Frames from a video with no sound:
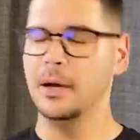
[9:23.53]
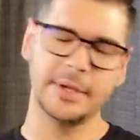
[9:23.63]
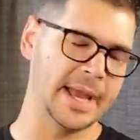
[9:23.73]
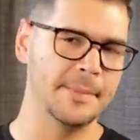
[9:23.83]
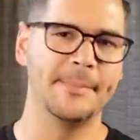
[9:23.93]

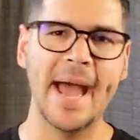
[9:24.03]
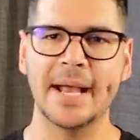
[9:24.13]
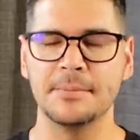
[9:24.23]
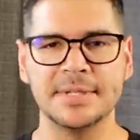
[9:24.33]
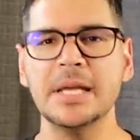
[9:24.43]
Okay, I'm
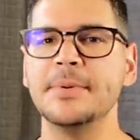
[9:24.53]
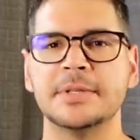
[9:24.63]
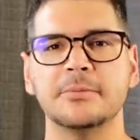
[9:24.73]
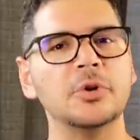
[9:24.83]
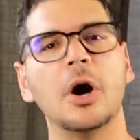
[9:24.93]
back. I'm steeping
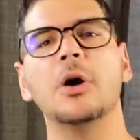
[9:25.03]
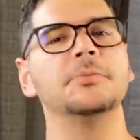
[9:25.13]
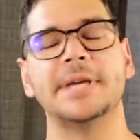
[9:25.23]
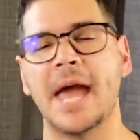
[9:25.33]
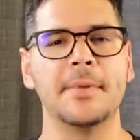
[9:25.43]
some
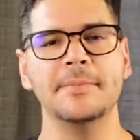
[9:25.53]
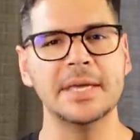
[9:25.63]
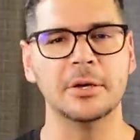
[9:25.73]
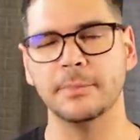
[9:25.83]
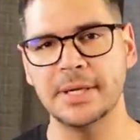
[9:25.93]
calm chamomile